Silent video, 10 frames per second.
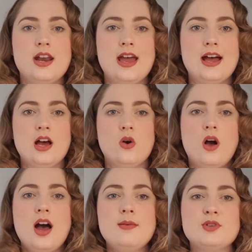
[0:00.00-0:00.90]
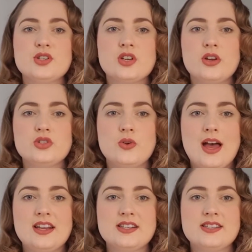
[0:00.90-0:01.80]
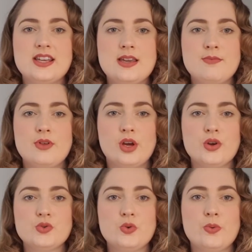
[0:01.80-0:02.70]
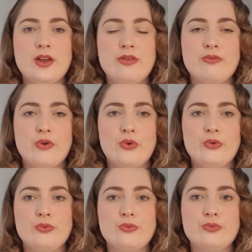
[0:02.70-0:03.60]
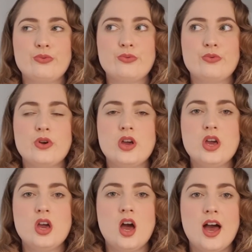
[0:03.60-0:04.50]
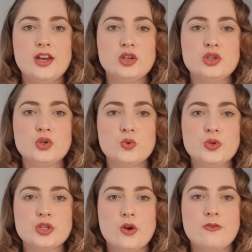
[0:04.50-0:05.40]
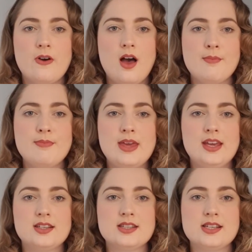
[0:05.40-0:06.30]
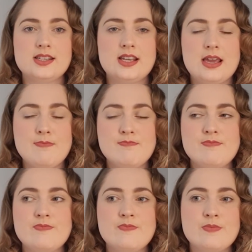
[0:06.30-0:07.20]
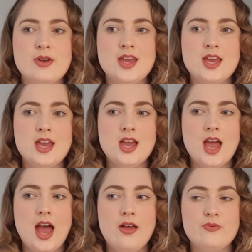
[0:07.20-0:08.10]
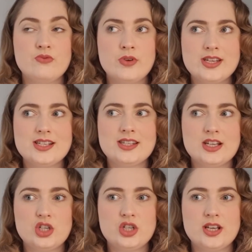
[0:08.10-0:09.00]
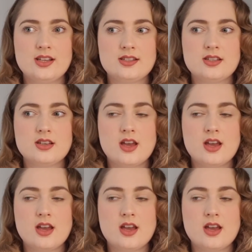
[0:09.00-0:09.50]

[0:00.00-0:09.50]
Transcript: Now I'm just going to add a seam that goes all the way through. I could also have unpicked this seam and restitched it